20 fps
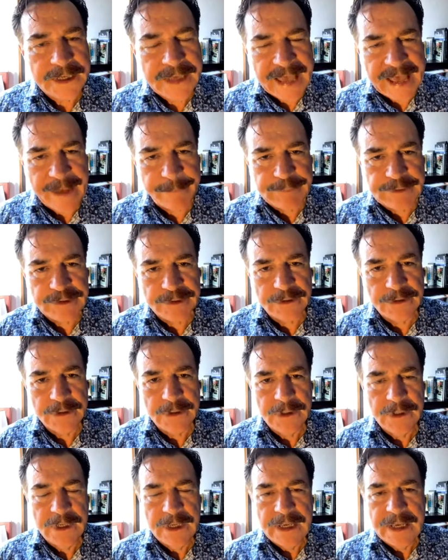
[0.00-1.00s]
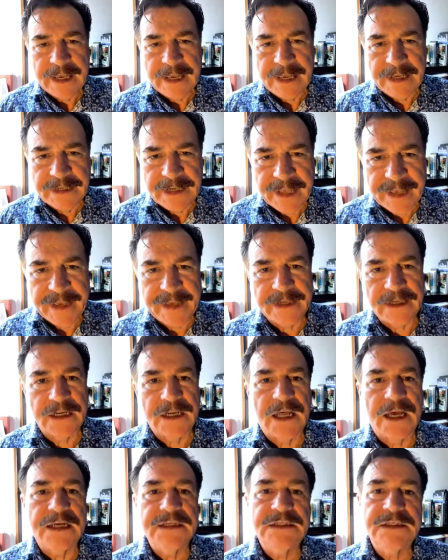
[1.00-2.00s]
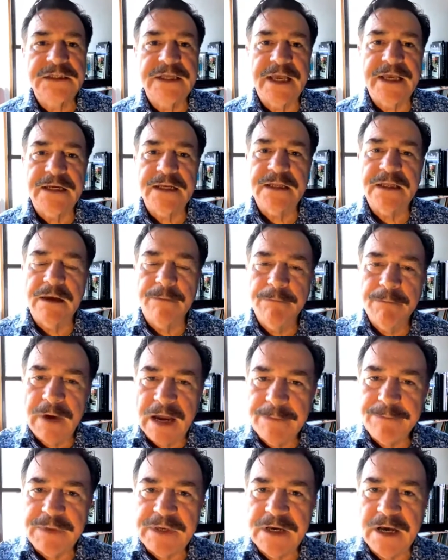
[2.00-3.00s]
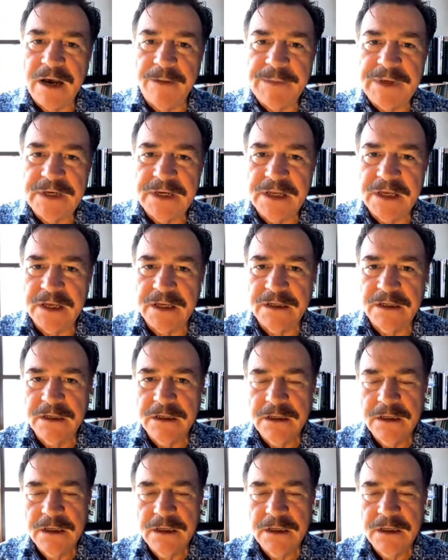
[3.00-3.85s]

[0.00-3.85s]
capture and analyze data that might be coming in